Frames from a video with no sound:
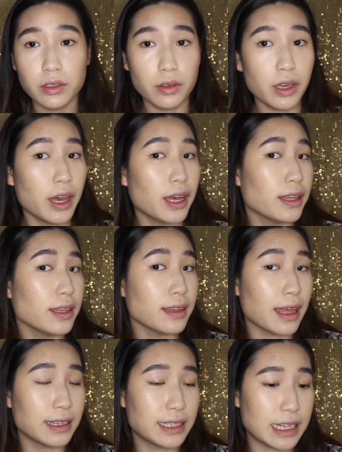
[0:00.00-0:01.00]
Yeah, I think
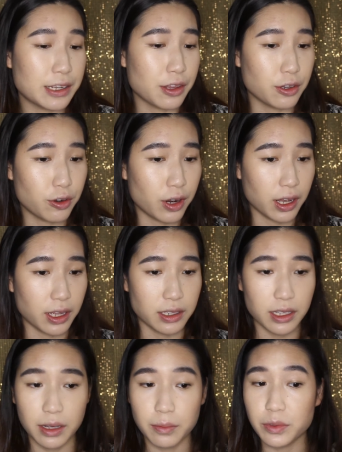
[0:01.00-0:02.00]
that did the trick in
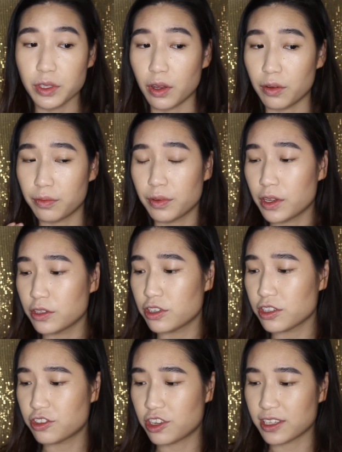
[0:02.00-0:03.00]
terms of
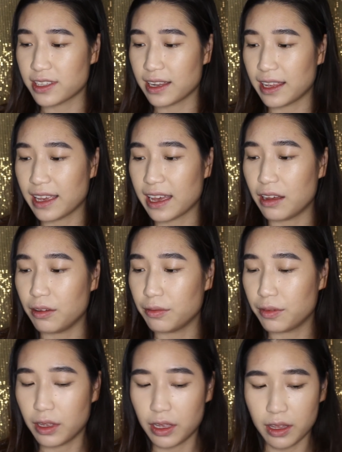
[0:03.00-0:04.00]
just chiseling out
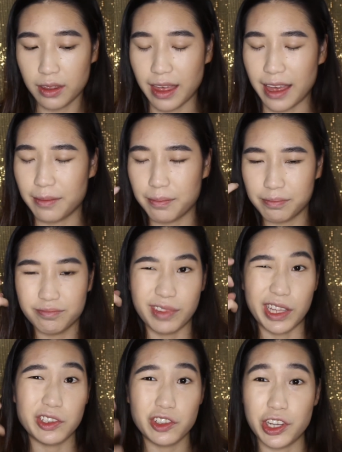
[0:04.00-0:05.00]
that
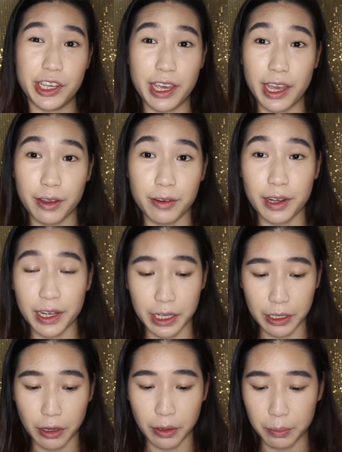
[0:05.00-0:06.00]
cheek area a
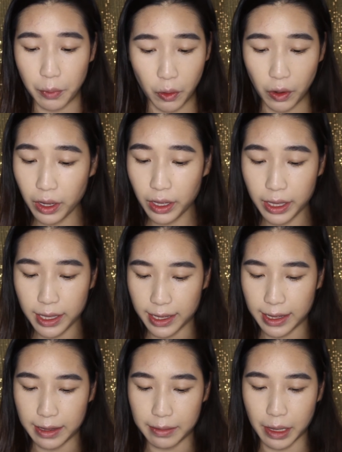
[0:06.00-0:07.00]
lot more.
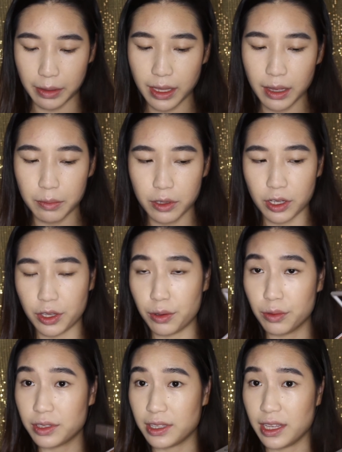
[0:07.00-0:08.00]
I think I'm going to
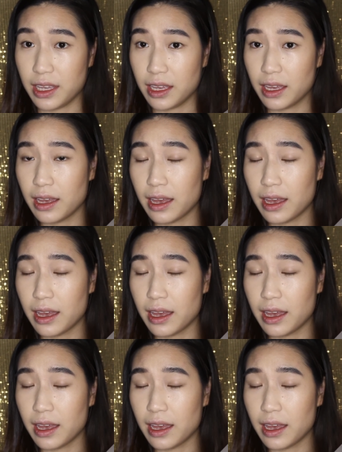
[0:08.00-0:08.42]
use the